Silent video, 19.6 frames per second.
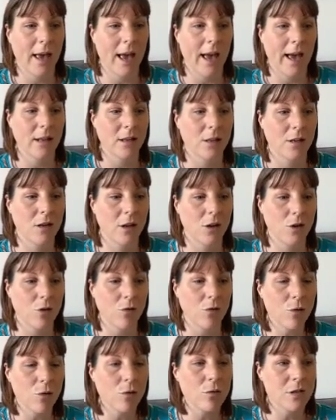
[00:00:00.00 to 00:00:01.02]
And
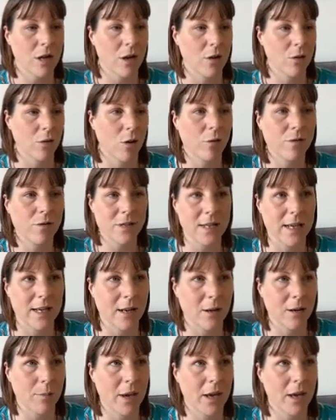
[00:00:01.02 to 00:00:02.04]
you're also obviously
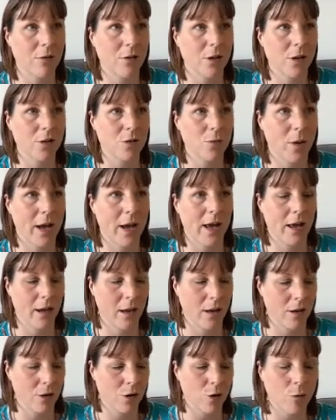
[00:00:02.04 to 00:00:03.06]
in a period where
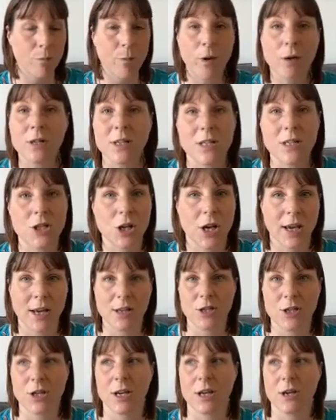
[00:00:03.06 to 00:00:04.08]
your body's
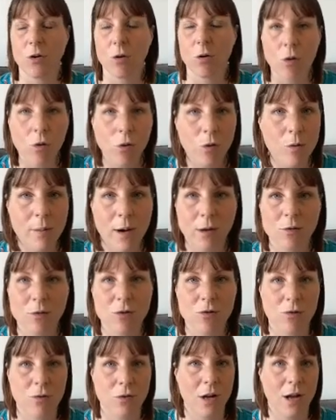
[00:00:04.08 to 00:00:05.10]
changing, your
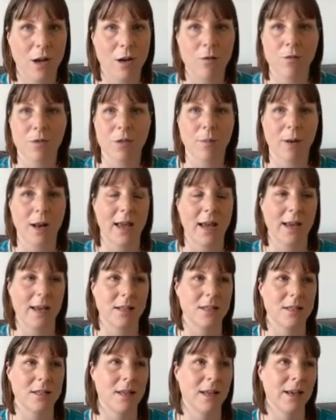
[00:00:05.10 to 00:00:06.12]
hormones are all over the
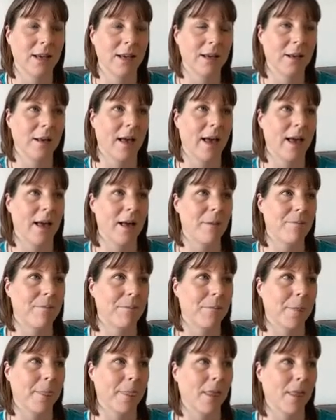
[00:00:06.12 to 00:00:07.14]
place.
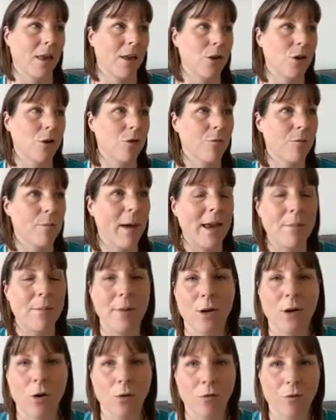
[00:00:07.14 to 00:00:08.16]
You've maybe
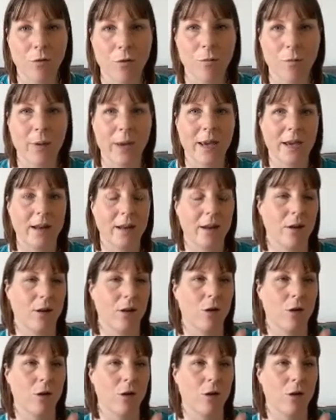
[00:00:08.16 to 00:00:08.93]
gone from being a